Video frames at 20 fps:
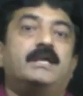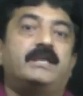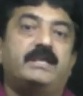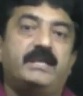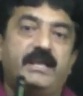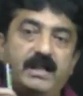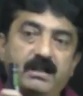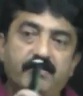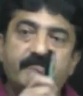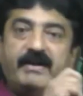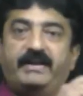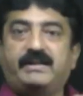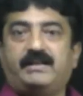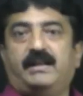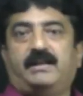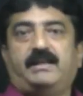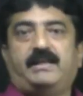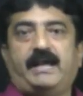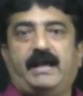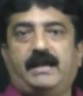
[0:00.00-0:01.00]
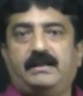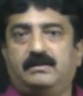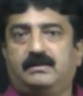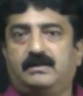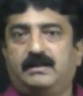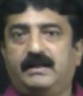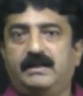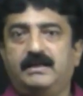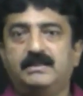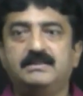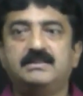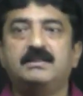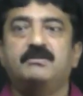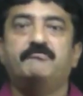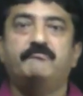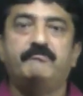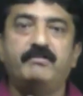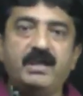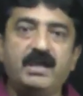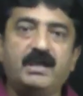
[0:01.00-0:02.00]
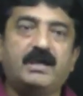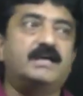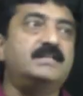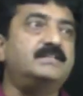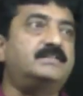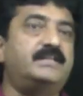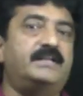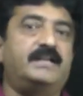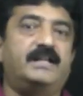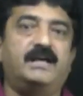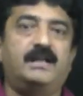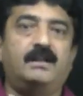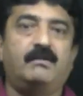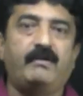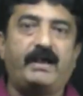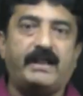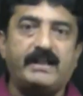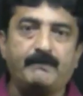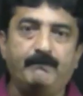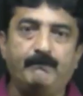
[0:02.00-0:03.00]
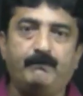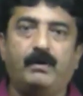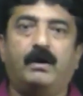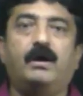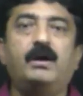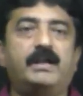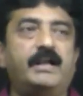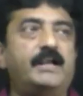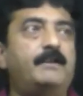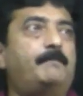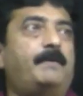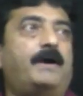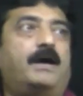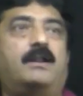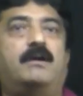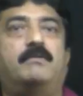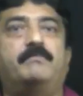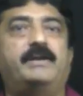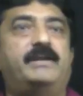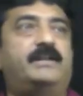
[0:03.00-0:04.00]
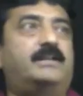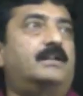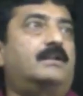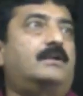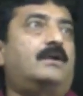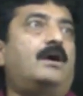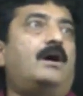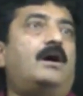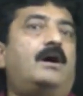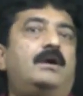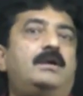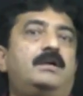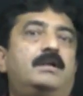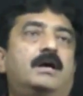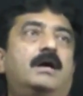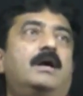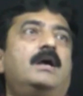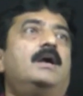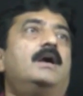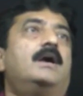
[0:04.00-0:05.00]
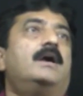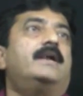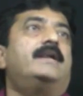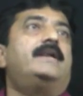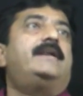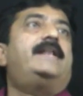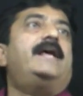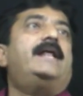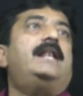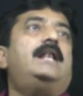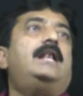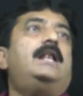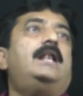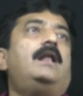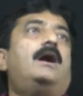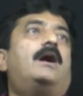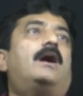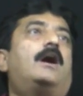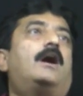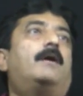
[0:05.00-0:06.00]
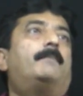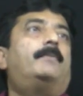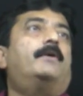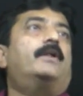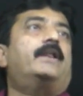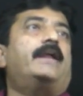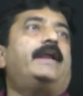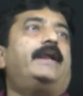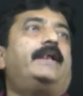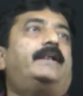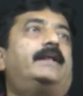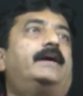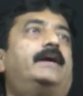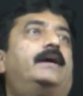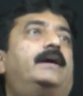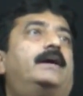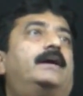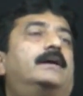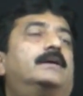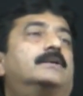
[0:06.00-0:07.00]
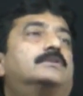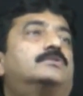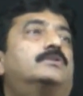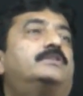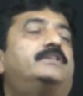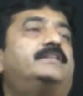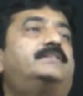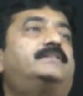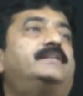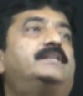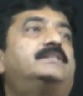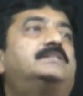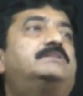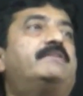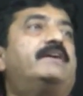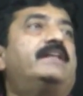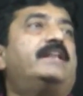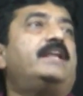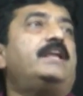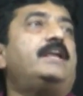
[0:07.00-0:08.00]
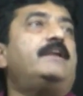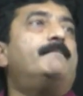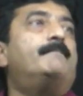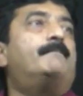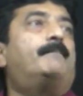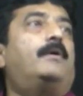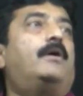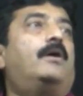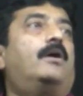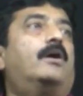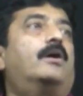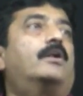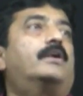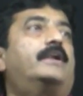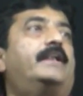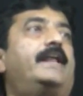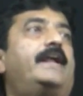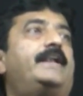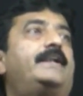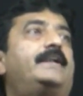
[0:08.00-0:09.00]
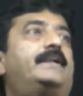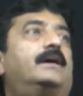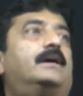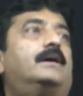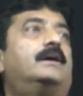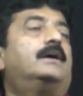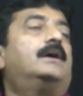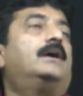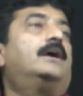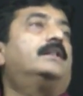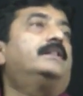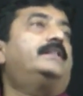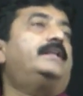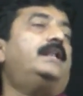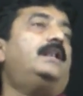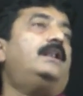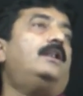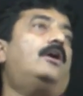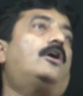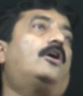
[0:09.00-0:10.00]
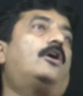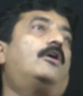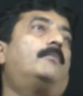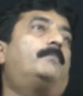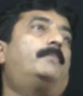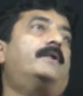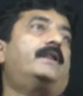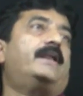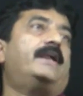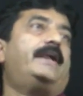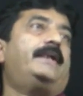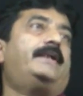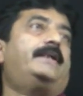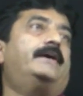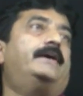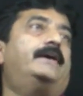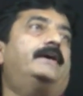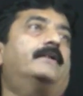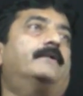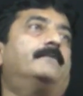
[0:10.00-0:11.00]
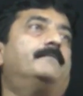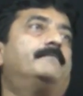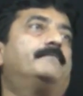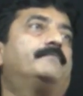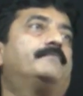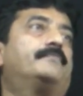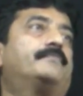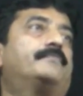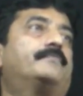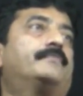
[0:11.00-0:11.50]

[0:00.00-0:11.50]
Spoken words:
In vector calculus, we consider an important parameter called del operator. So this is very important. Del operator.